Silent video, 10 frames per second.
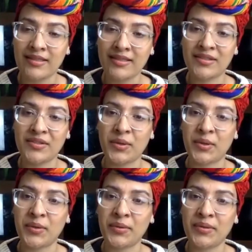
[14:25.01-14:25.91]

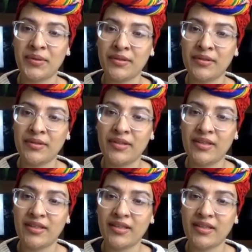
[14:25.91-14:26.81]
So
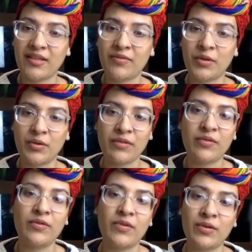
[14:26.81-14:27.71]
if
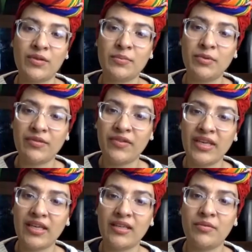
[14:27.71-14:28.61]
you've got smaller feet,